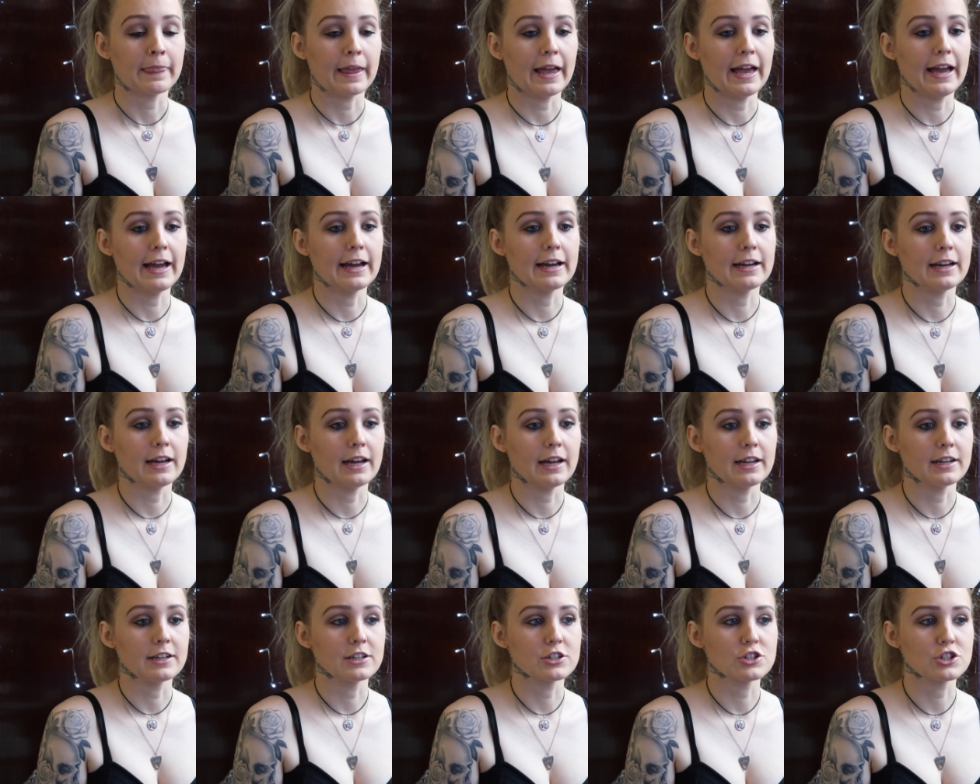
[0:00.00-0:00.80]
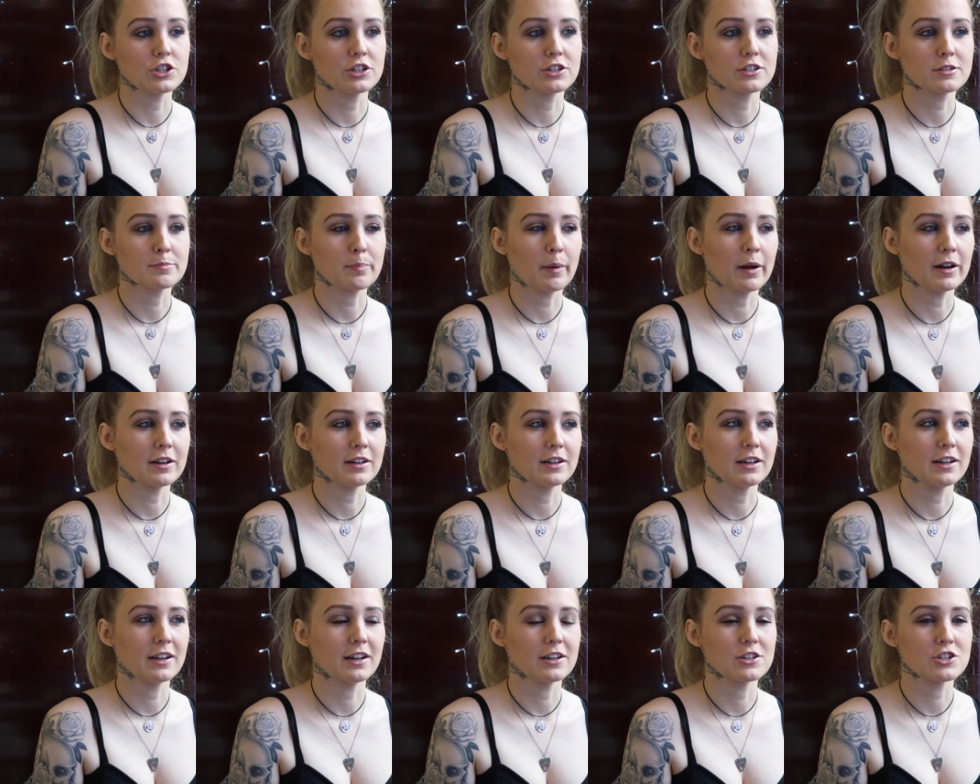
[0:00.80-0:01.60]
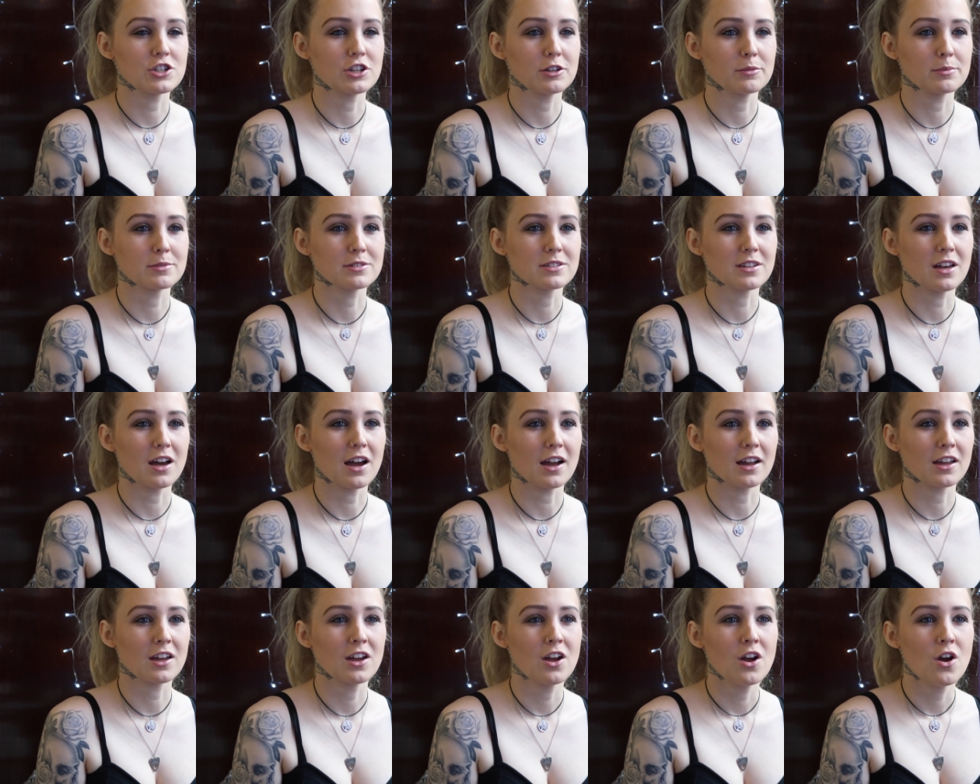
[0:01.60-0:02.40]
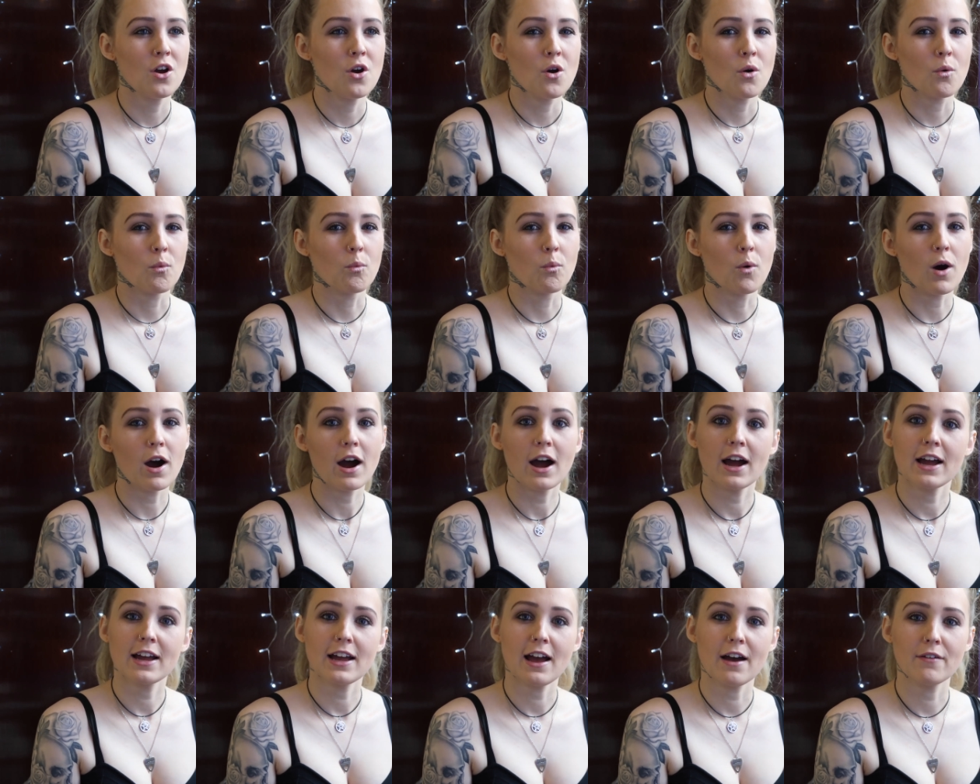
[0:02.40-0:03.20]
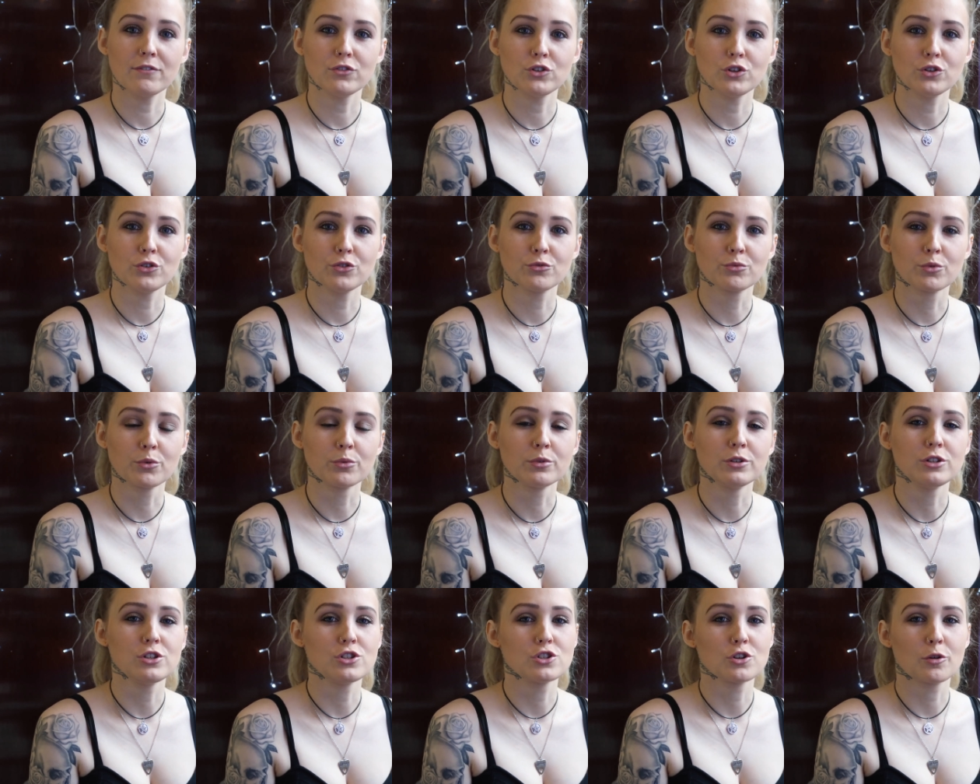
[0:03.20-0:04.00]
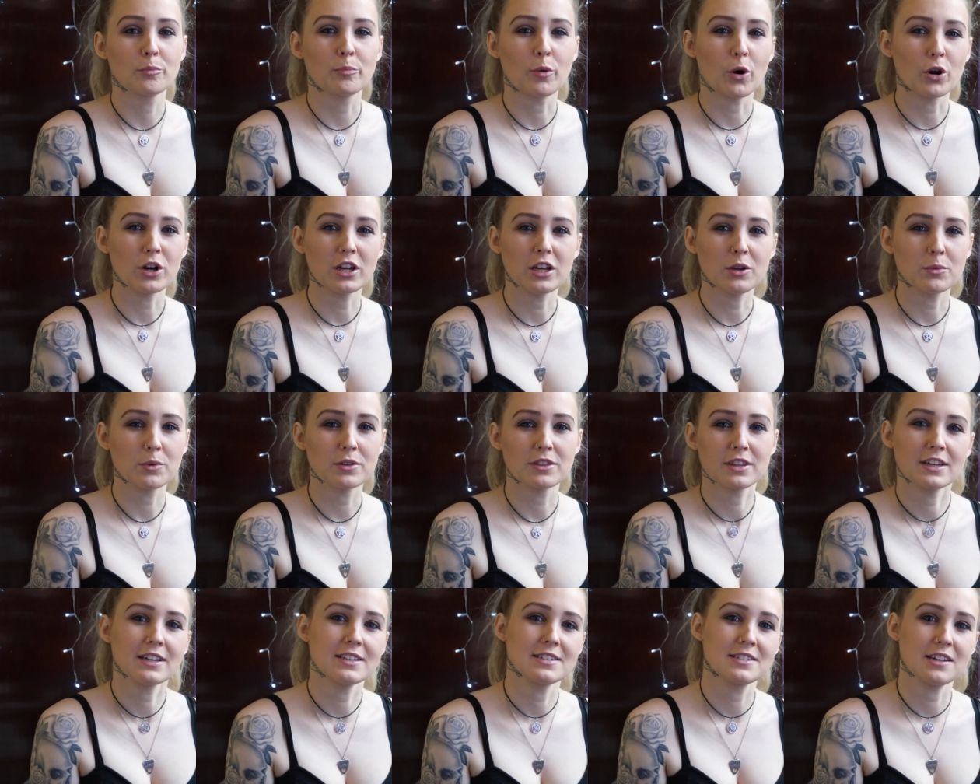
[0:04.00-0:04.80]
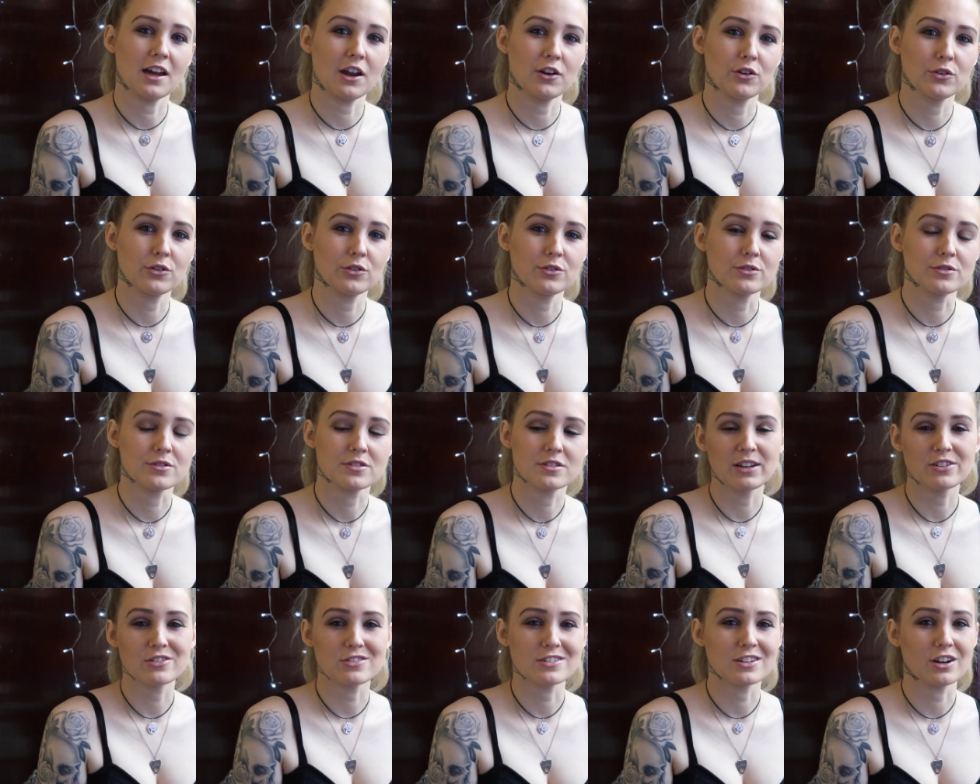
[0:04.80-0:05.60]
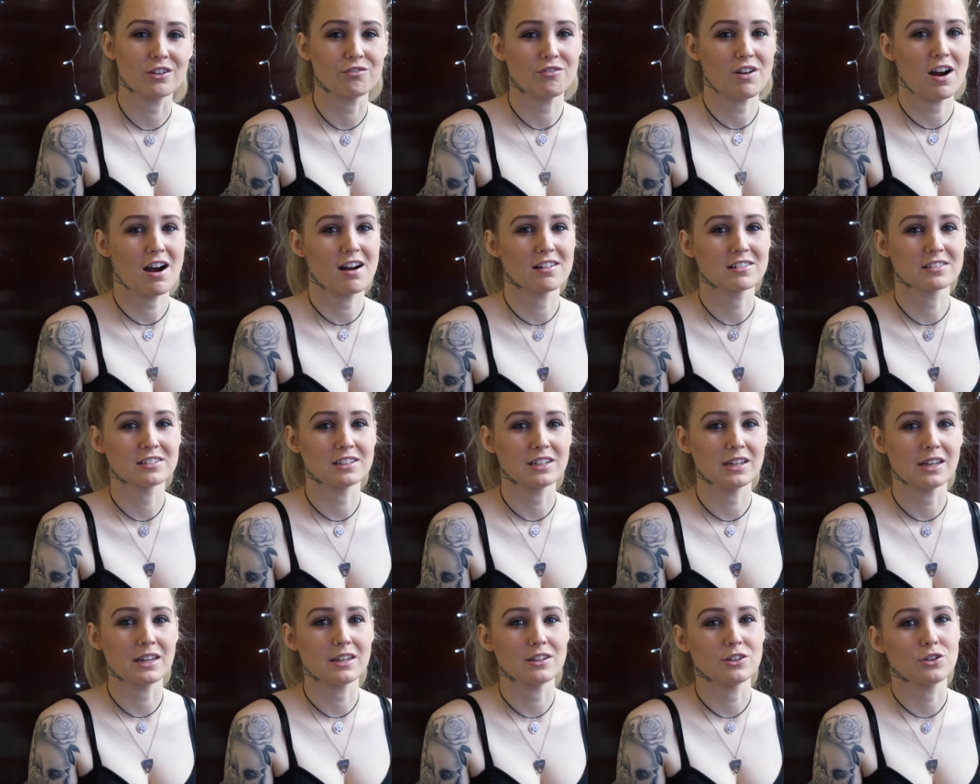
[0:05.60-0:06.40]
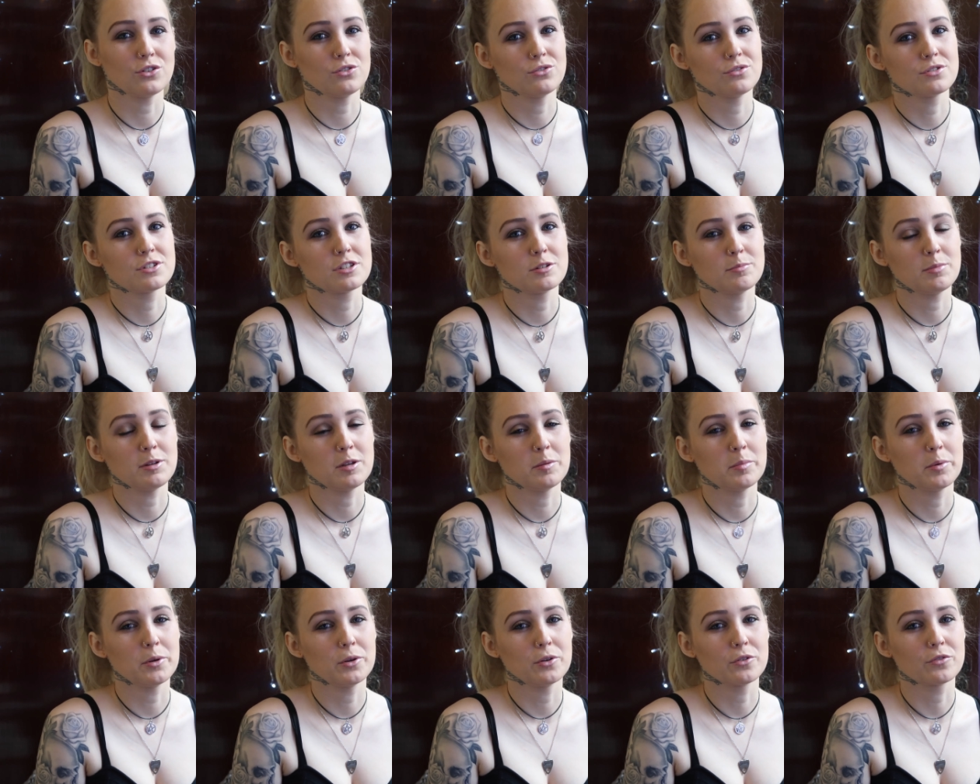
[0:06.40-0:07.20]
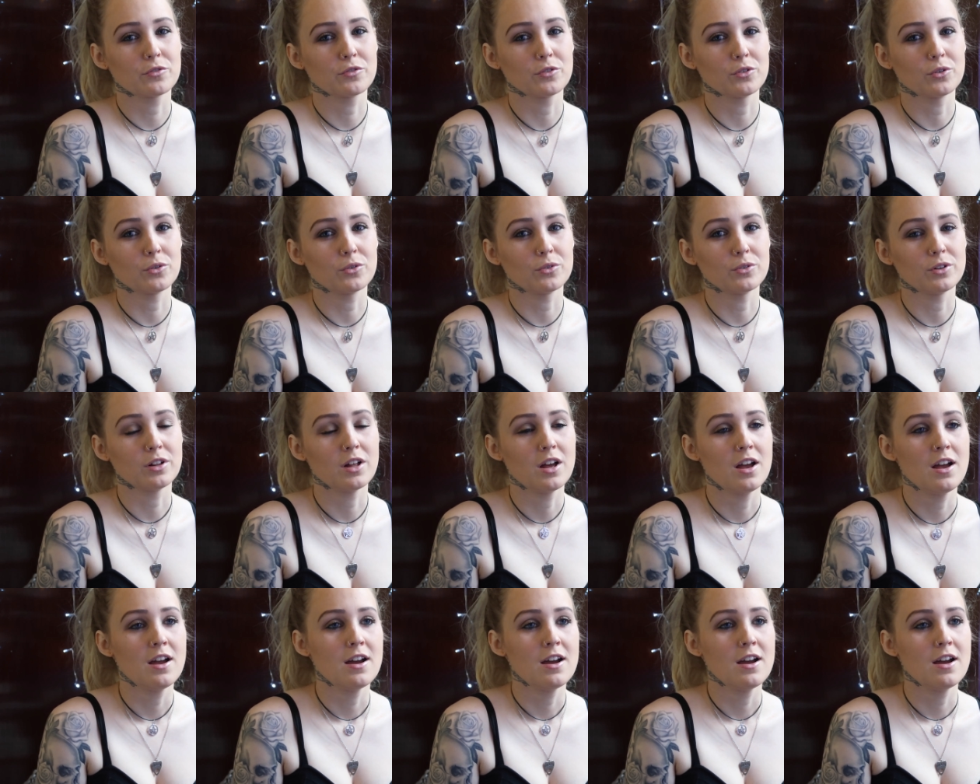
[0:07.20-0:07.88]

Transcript: And she just butted in and she was like, why have you ruined your body with these tattoos? You made yourself ugly. You used to be beautiful.